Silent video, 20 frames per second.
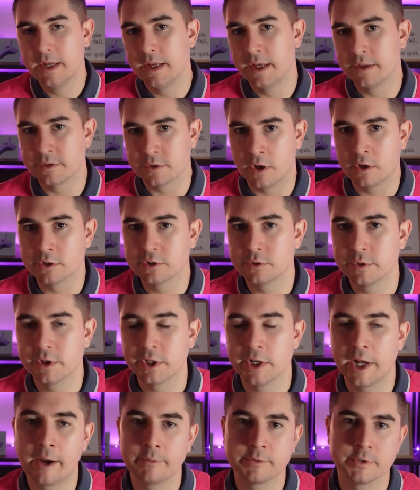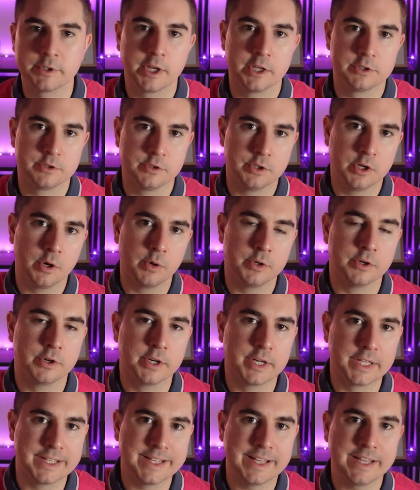is also a good option because you know what you're
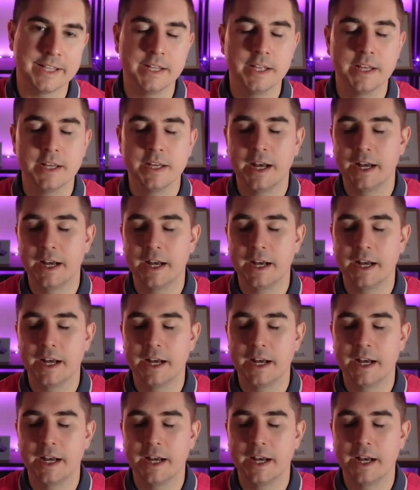going to get.